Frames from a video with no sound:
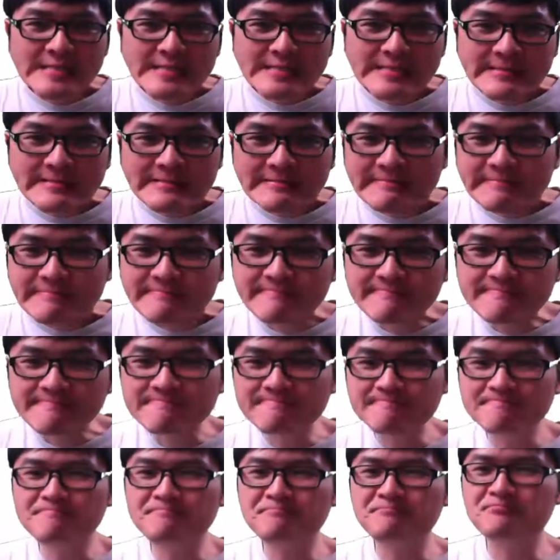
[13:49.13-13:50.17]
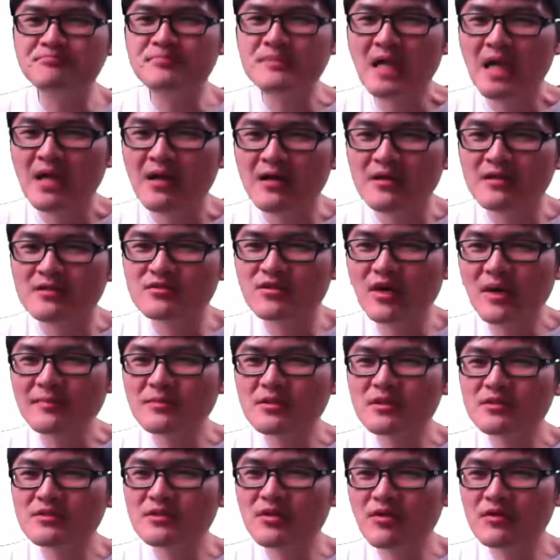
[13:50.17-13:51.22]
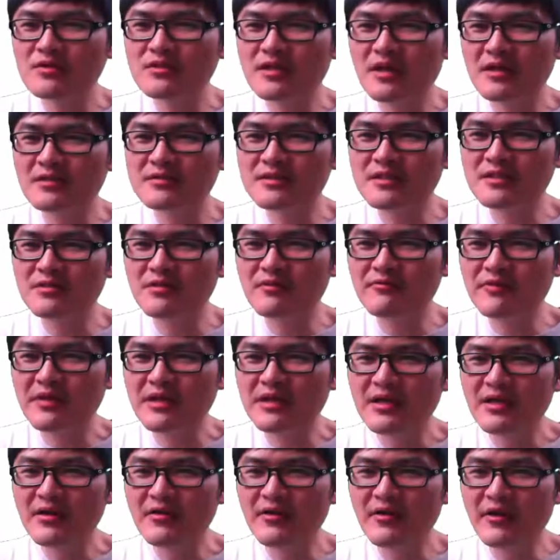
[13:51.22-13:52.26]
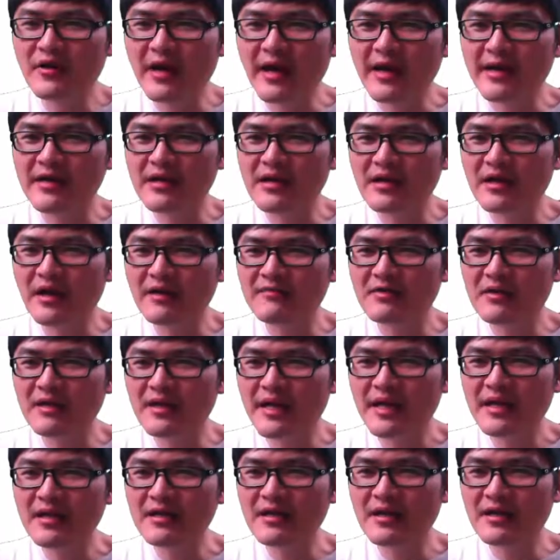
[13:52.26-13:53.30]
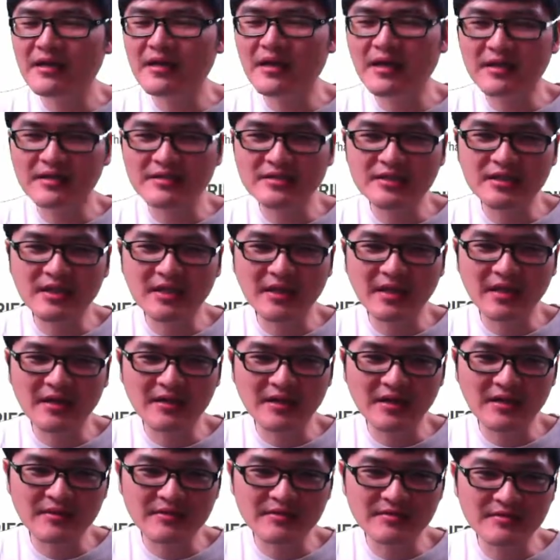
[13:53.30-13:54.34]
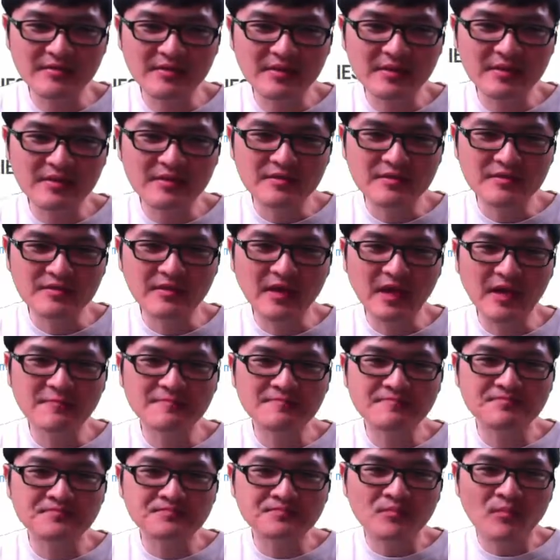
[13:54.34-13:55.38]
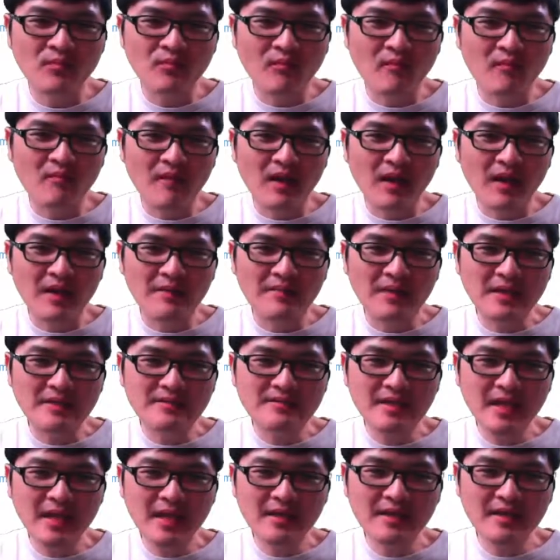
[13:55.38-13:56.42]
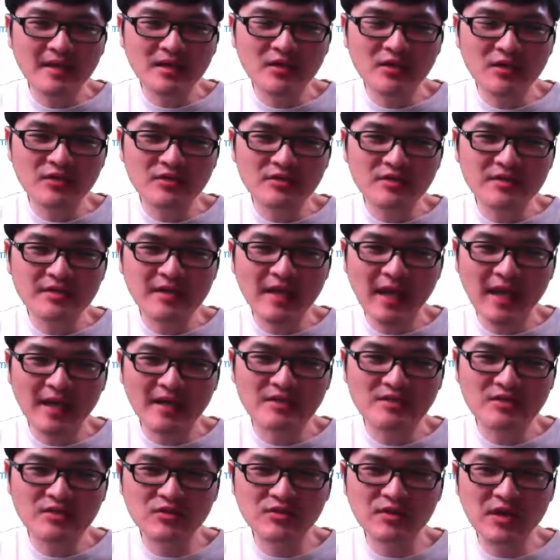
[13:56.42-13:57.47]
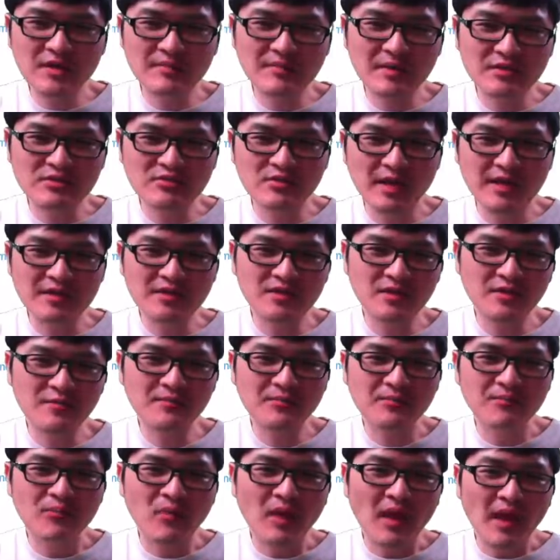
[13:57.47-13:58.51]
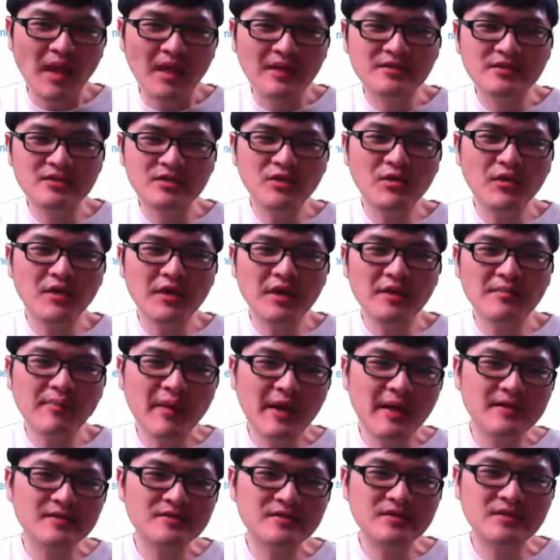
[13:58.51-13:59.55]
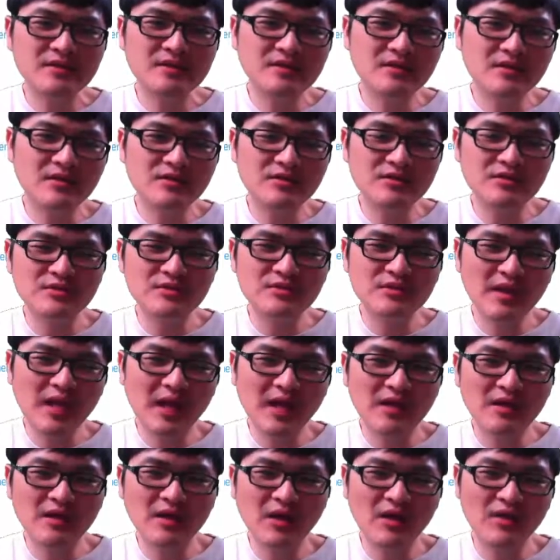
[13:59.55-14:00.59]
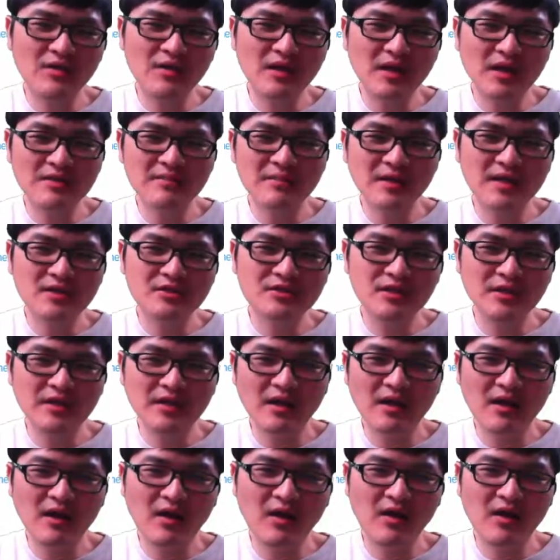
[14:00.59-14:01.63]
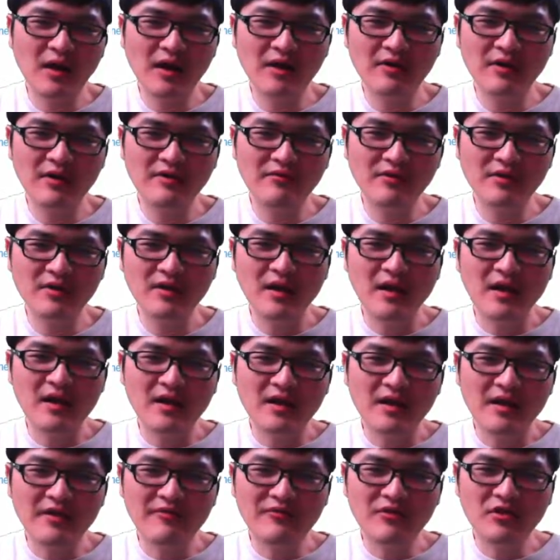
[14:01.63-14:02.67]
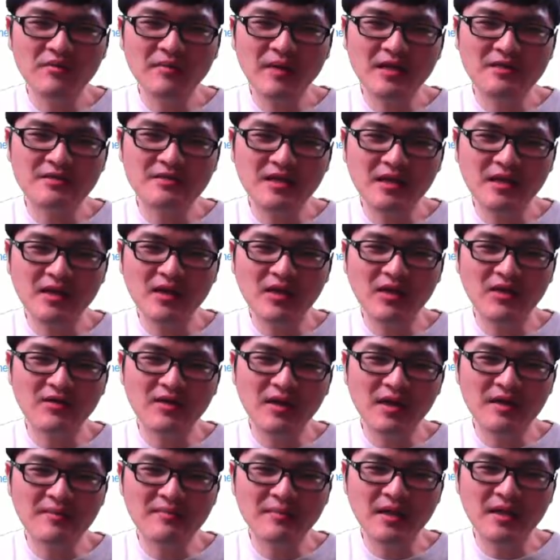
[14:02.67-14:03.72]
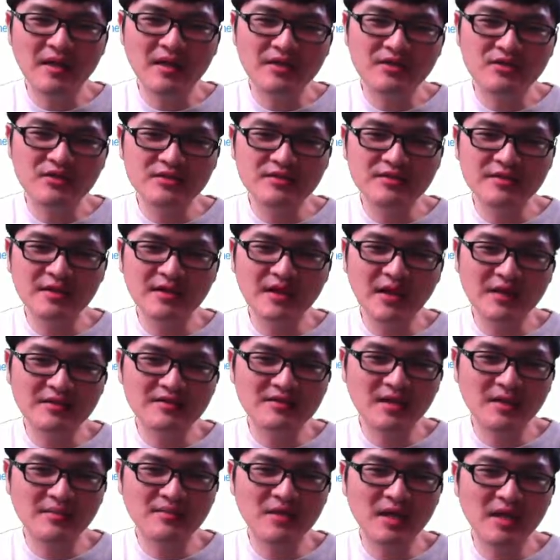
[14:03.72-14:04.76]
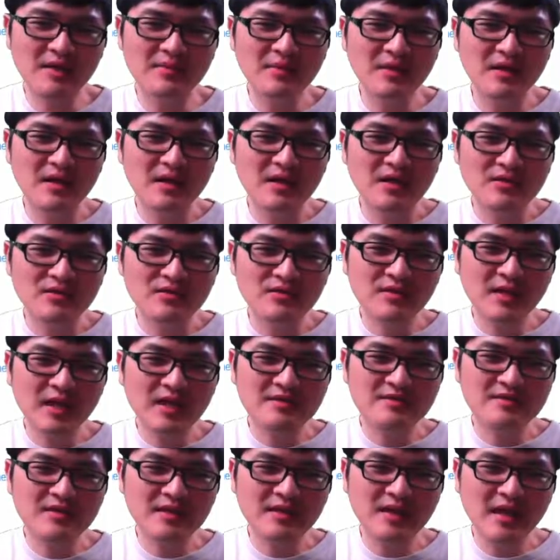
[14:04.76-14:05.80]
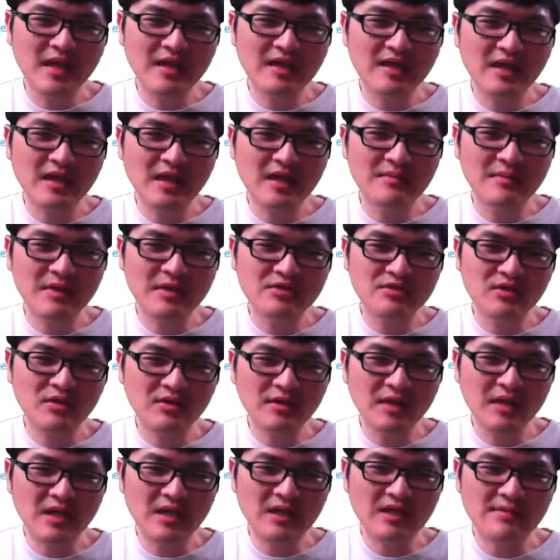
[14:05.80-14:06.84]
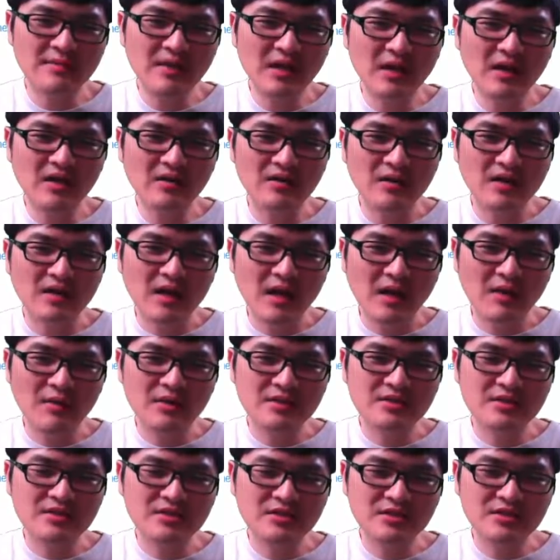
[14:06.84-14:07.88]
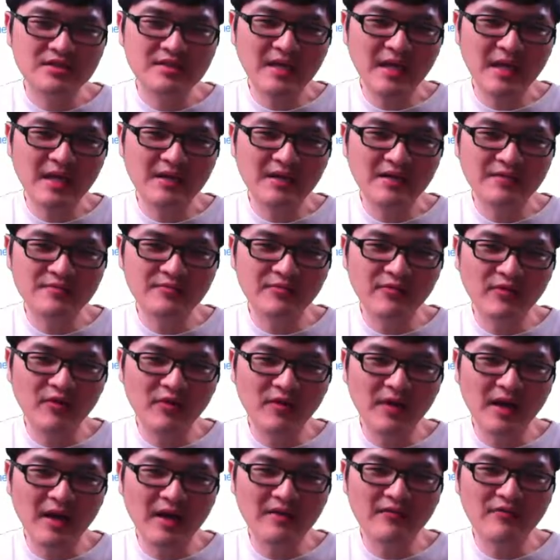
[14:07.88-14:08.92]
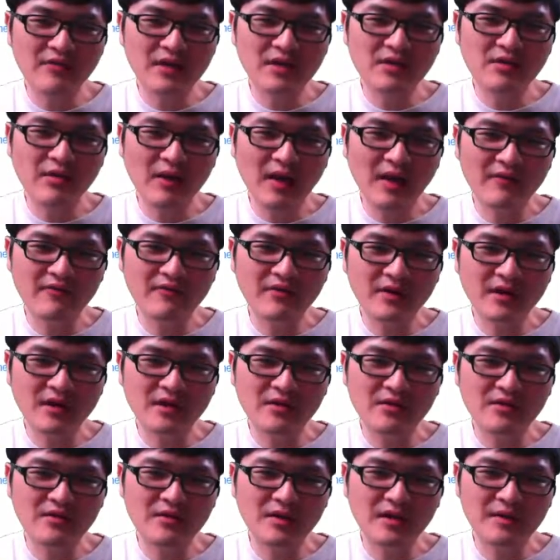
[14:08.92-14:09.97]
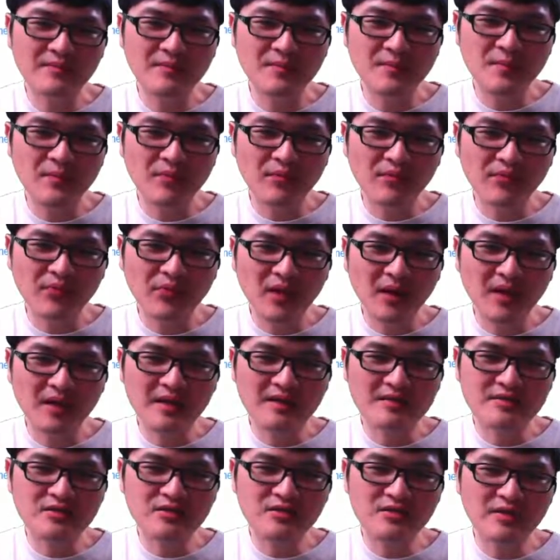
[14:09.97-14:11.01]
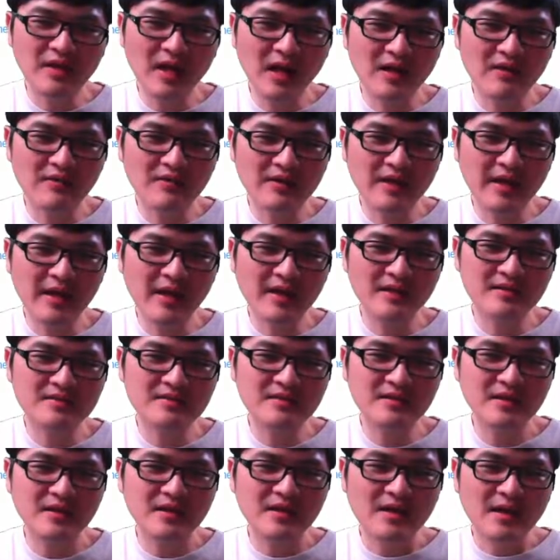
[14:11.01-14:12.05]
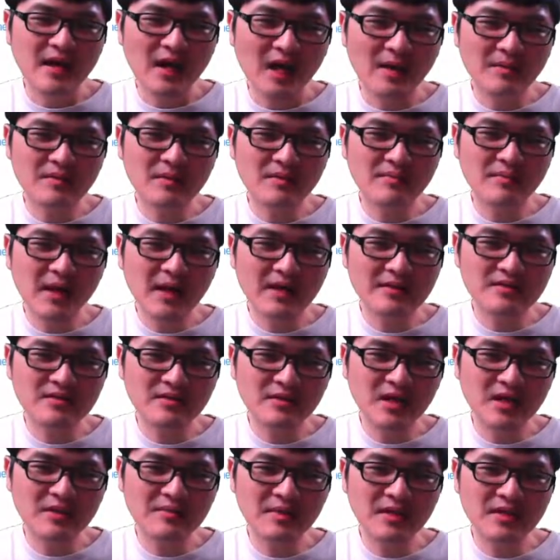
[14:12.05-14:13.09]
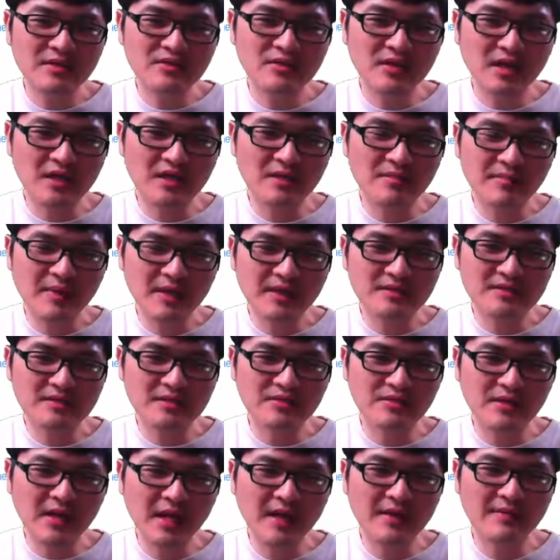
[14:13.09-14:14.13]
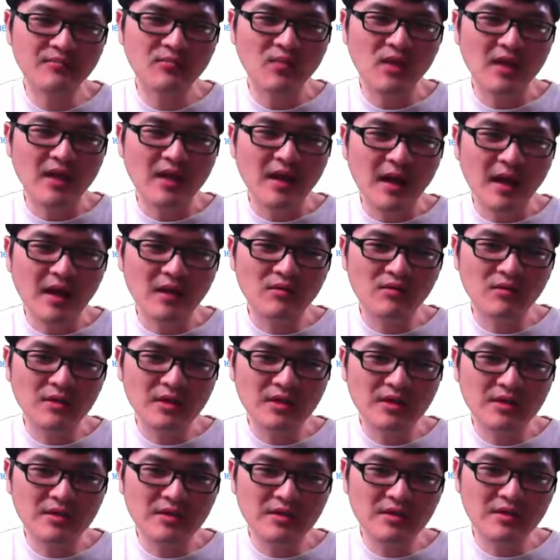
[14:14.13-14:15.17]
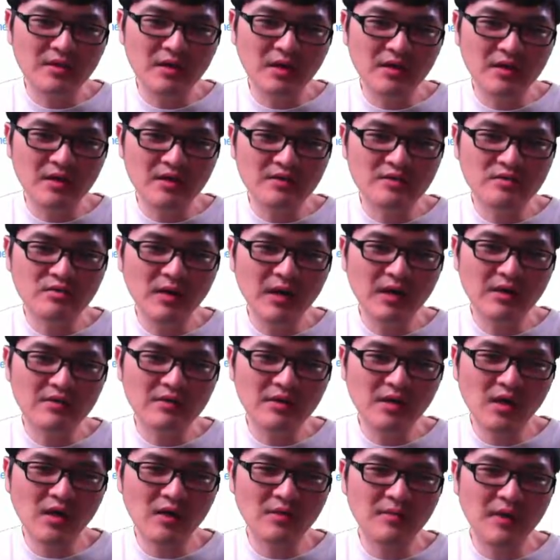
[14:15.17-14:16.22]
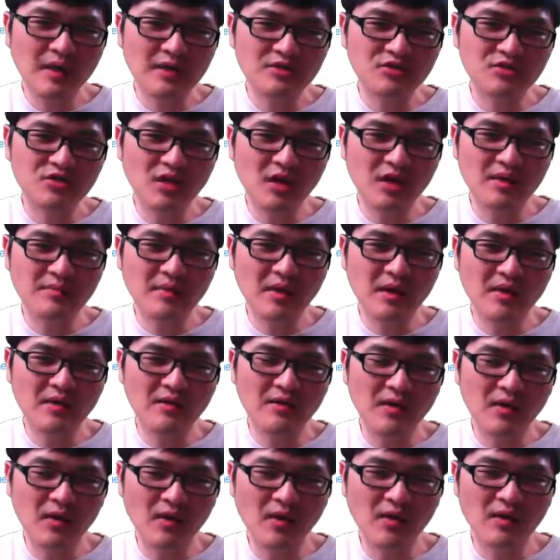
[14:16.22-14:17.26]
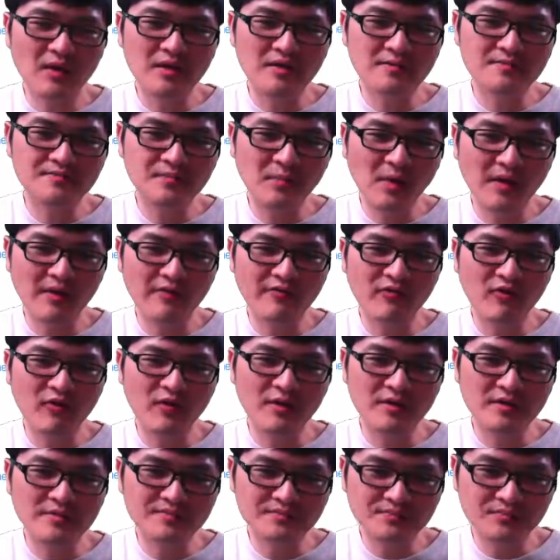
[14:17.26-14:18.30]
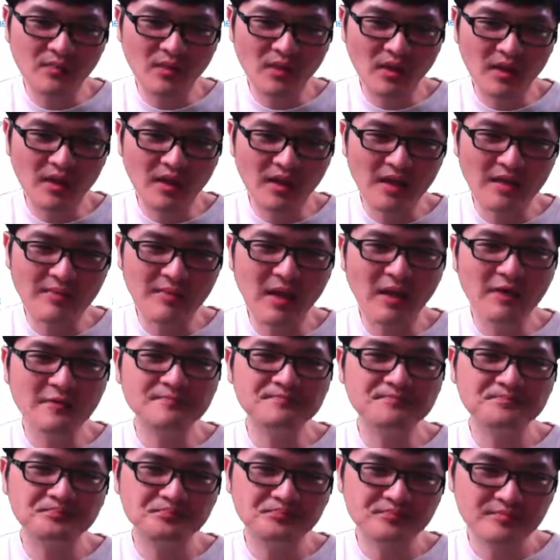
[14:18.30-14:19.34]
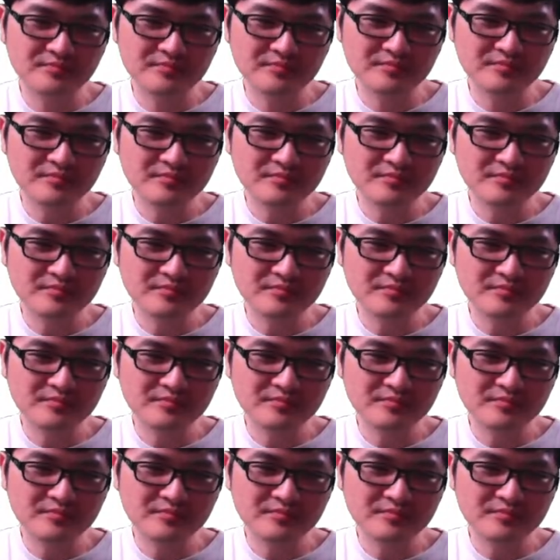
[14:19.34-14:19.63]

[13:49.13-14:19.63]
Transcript: So I'm just going to continue the video. Okay, you have a link, you can check and can do that. Maintain a good text to image ratio. It's usually best to not include image at all. However, if you must include image, you see some tip. Do not send any image only email, and we suggest that for every graphic including at least 2 lines of text. Optimize your image and the best you can, and we use well-known HTML or for email.